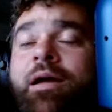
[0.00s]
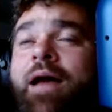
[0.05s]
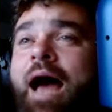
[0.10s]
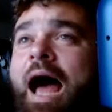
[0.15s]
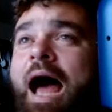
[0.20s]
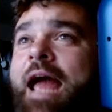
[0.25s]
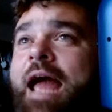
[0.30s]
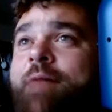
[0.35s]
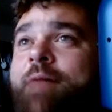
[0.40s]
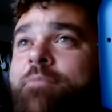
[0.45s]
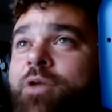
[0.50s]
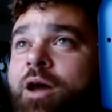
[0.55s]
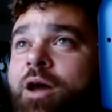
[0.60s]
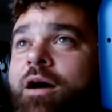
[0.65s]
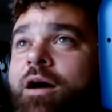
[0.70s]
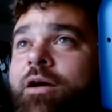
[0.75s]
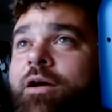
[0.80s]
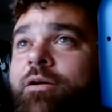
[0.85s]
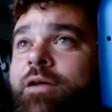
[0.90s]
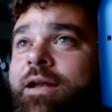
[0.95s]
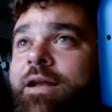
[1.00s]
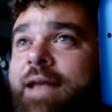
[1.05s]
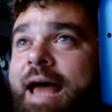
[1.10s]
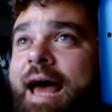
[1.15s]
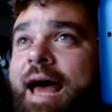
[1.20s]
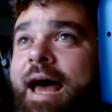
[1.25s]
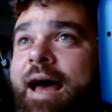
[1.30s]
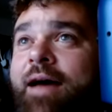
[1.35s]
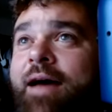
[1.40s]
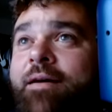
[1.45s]
I am not going to
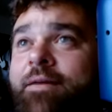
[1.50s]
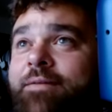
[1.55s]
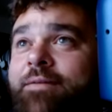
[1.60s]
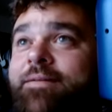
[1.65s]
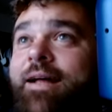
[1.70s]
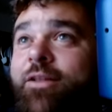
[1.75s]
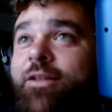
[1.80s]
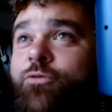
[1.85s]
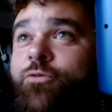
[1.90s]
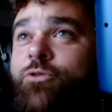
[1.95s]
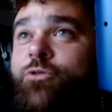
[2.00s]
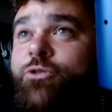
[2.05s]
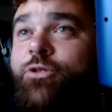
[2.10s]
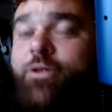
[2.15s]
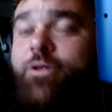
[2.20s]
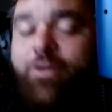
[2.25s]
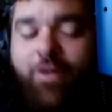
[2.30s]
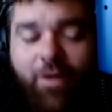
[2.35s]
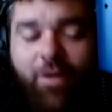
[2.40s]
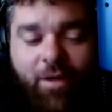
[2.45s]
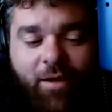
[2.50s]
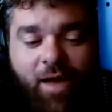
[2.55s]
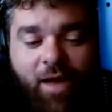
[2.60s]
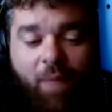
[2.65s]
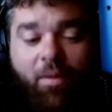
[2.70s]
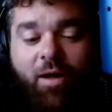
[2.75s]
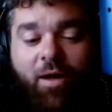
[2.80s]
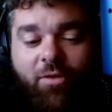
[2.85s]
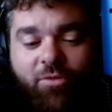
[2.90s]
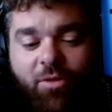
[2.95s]
die. That's for sure.
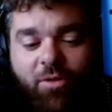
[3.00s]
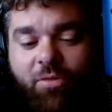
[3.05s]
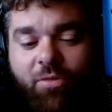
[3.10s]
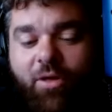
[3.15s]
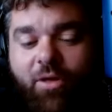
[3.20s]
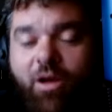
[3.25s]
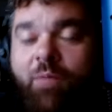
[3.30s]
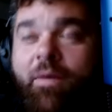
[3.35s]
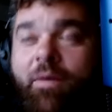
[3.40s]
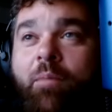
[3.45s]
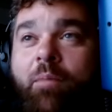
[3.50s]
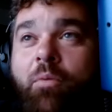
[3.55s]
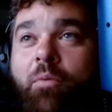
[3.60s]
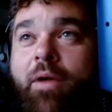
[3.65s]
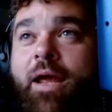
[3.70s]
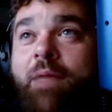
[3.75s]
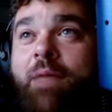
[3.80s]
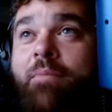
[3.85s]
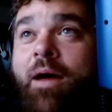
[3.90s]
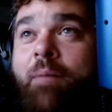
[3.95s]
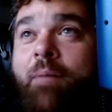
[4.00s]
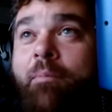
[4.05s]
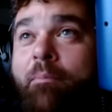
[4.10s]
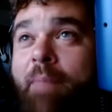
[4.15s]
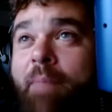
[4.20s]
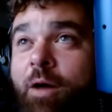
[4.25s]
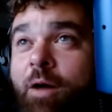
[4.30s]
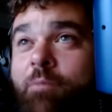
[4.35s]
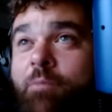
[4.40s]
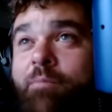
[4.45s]
I'm also thought about bringing my
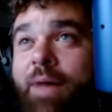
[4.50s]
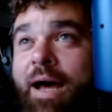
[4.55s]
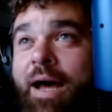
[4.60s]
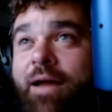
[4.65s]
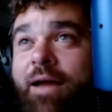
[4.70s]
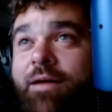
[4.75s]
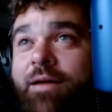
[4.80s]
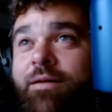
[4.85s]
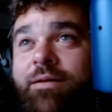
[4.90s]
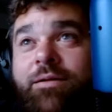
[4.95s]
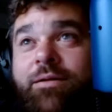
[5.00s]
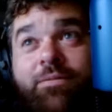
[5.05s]
mountain bike.